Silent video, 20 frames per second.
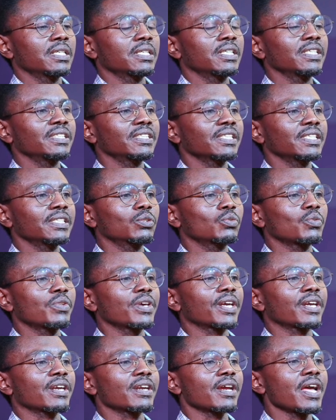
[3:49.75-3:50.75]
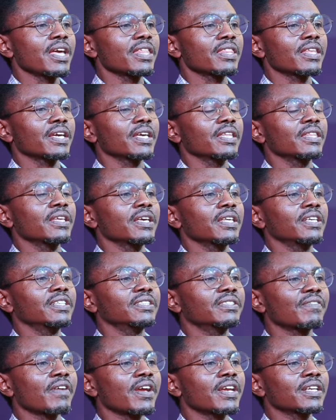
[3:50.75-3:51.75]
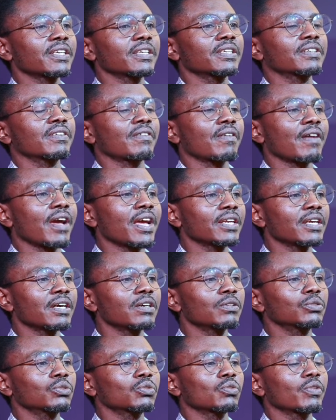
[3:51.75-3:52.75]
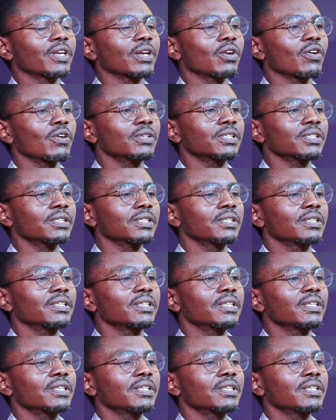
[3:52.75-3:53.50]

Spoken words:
listened to the cry, the Israelites had cried out to the Lord